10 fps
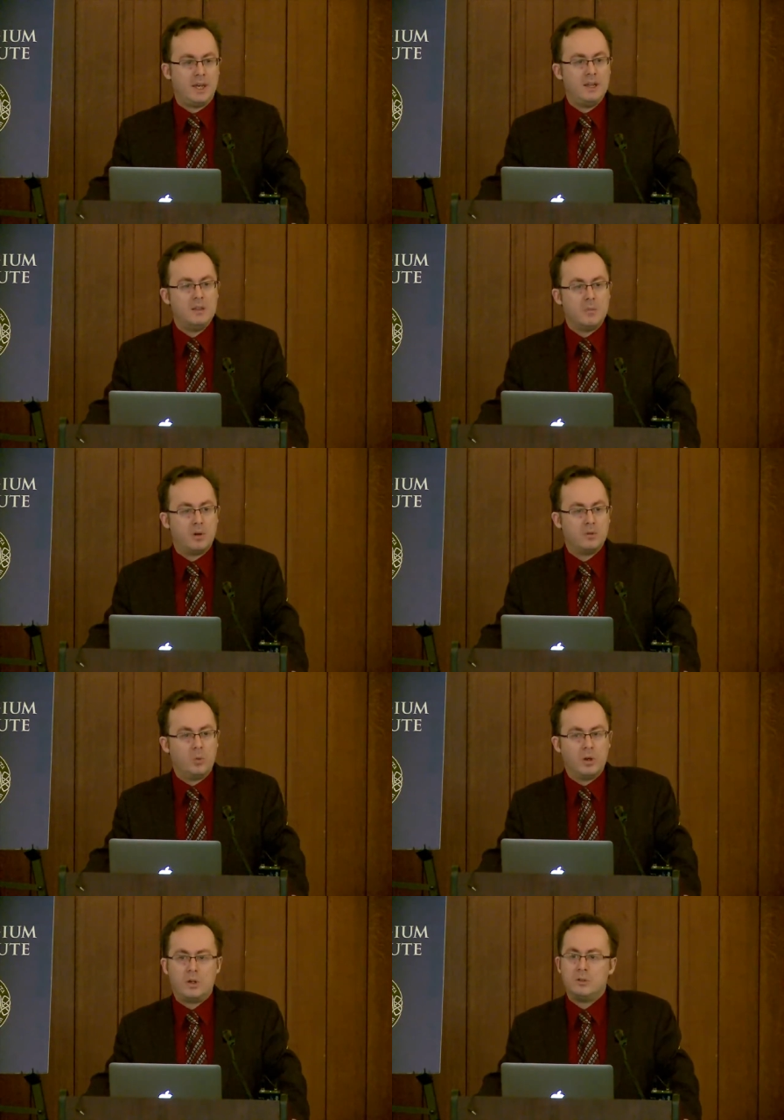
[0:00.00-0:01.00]
in the modern
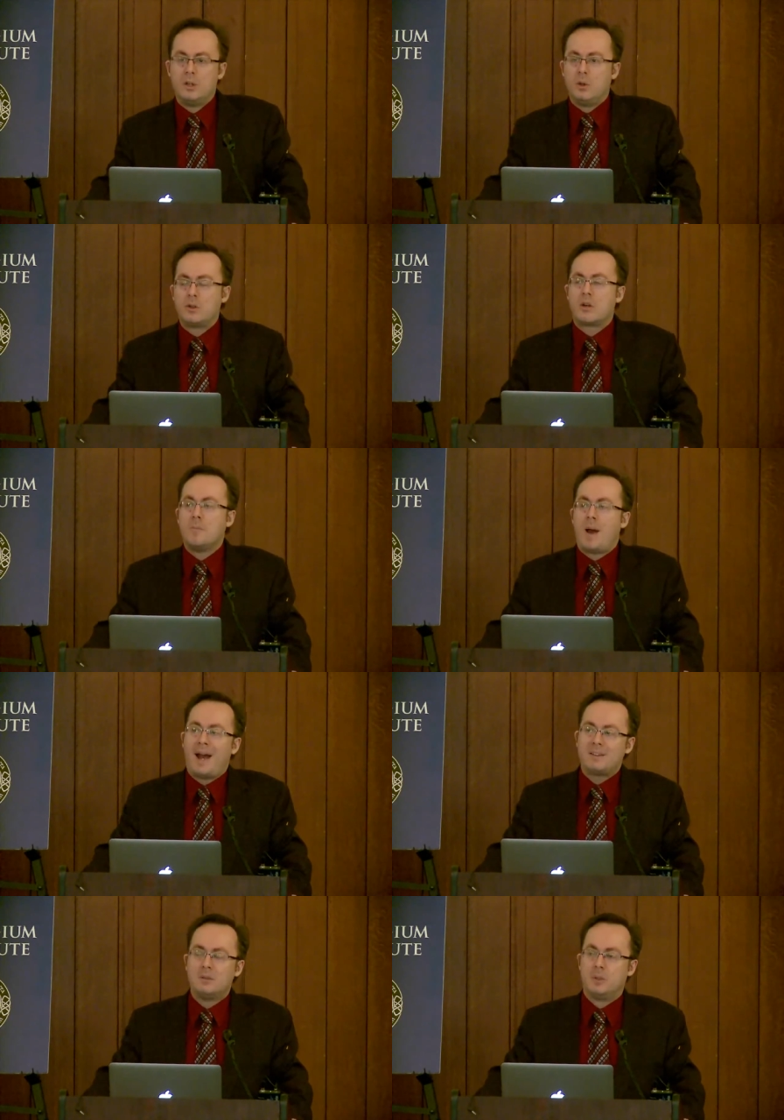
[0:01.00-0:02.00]
world, no longer
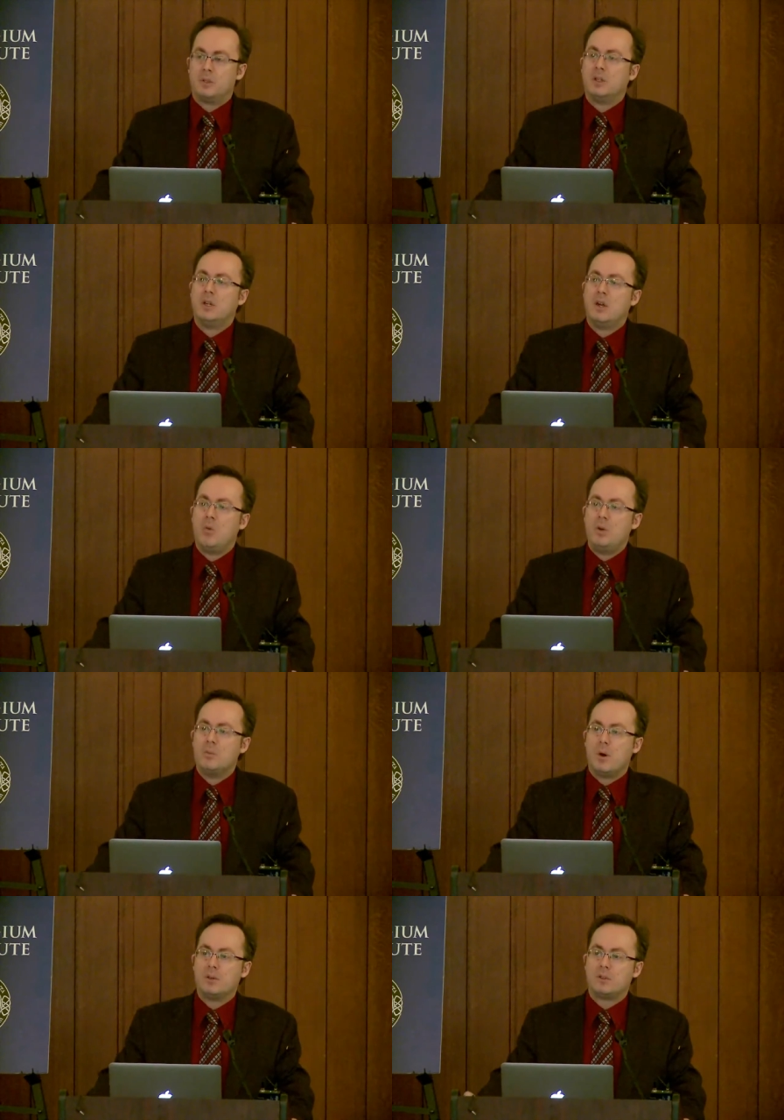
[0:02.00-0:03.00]
compatible with
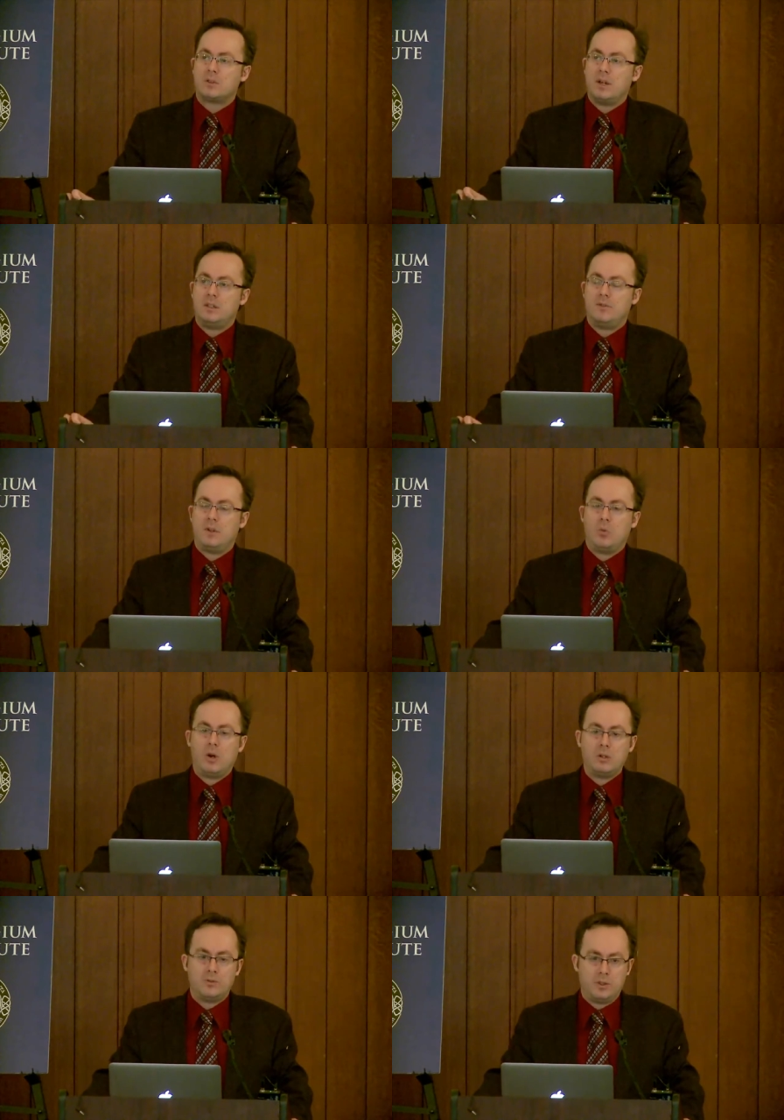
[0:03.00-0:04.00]
the modern scientific
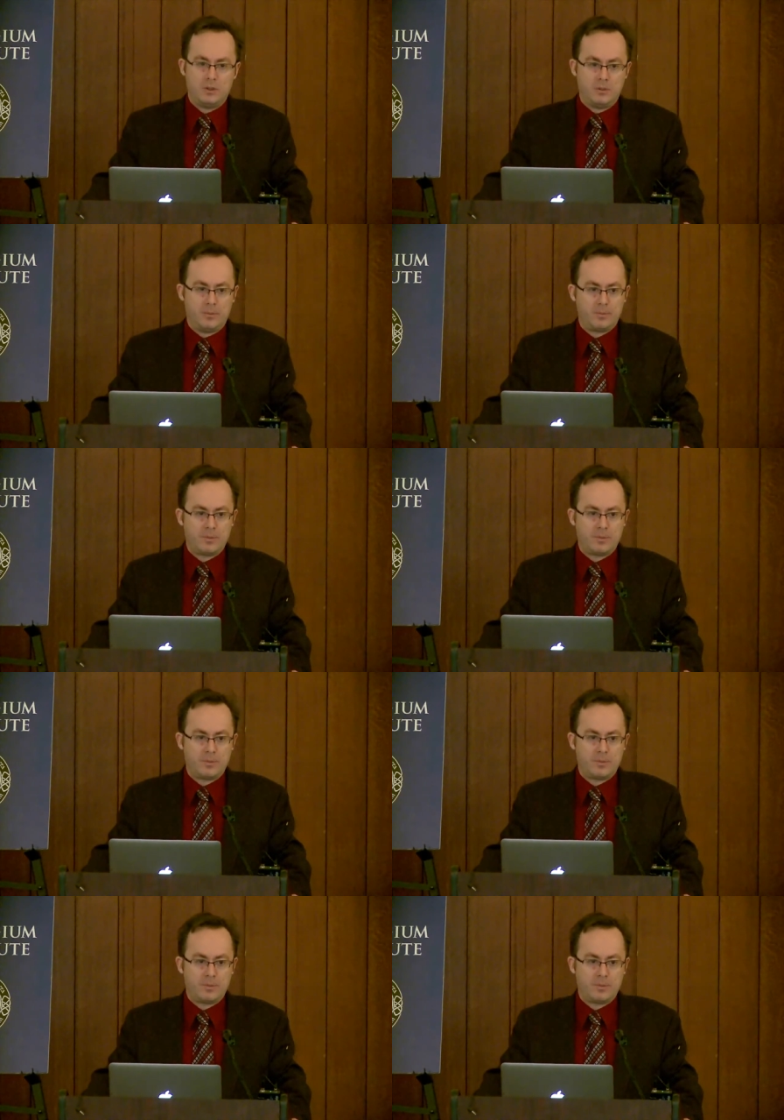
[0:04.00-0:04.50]
worldview,